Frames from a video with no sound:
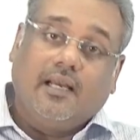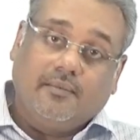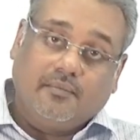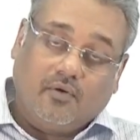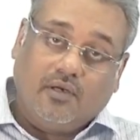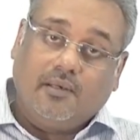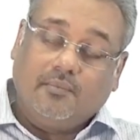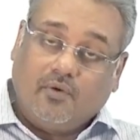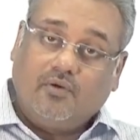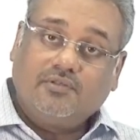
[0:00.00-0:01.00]
I'm
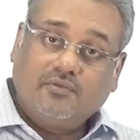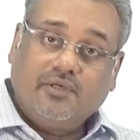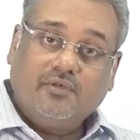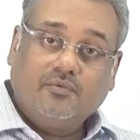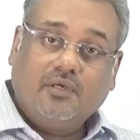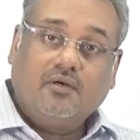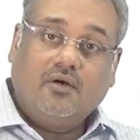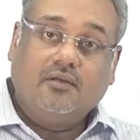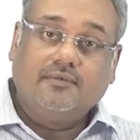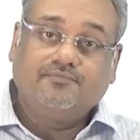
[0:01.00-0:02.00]
also going to work
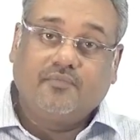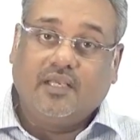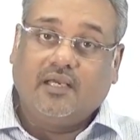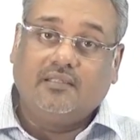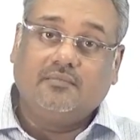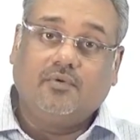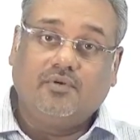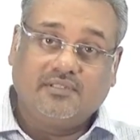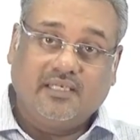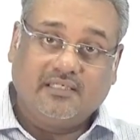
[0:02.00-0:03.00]
on the other
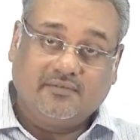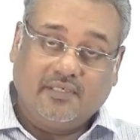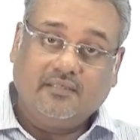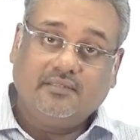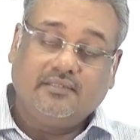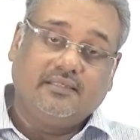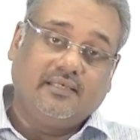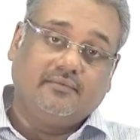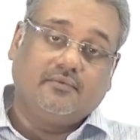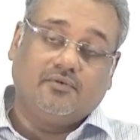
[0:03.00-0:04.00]
boards as well in
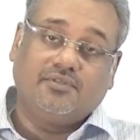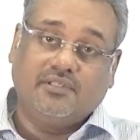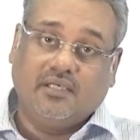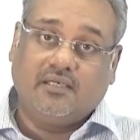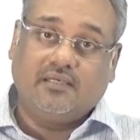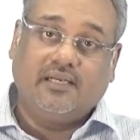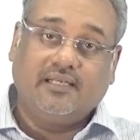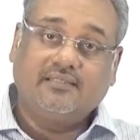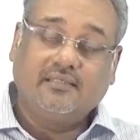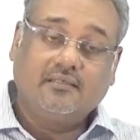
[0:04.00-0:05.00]
the OCR,
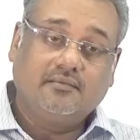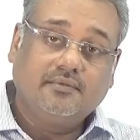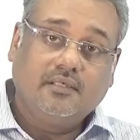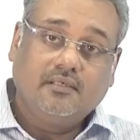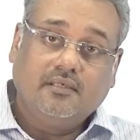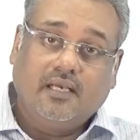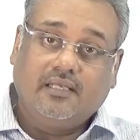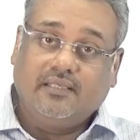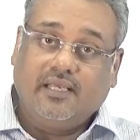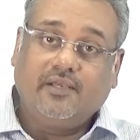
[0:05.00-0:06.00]
Edexcel
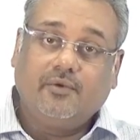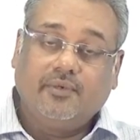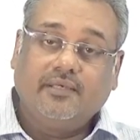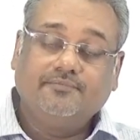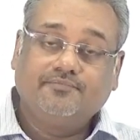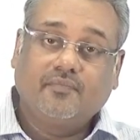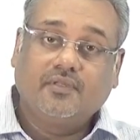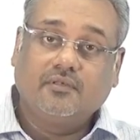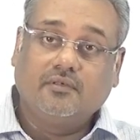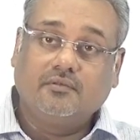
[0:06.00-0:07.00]
and the AQA.
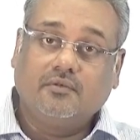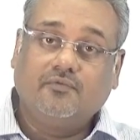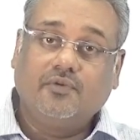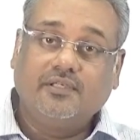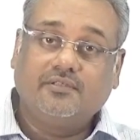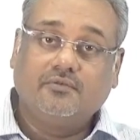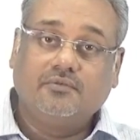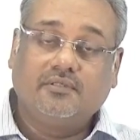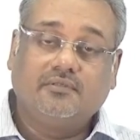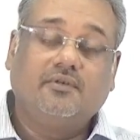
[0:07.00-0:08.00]
So hopefully
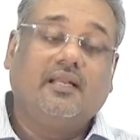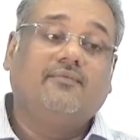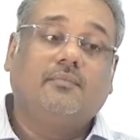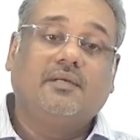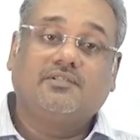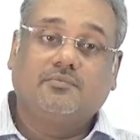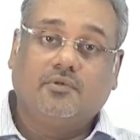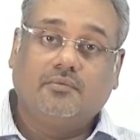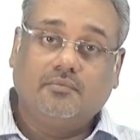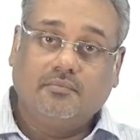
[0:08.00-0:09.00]
soon we'll have a much
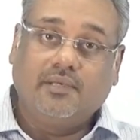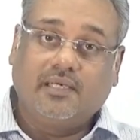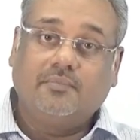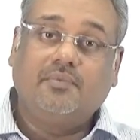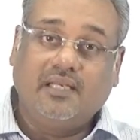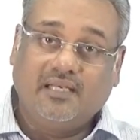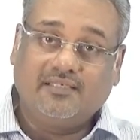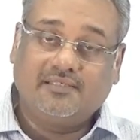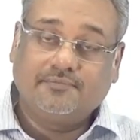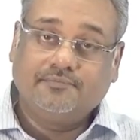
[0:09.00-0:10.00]
more bigger
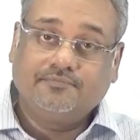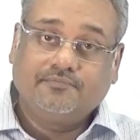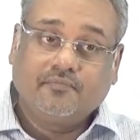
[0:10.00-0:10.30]
playlist.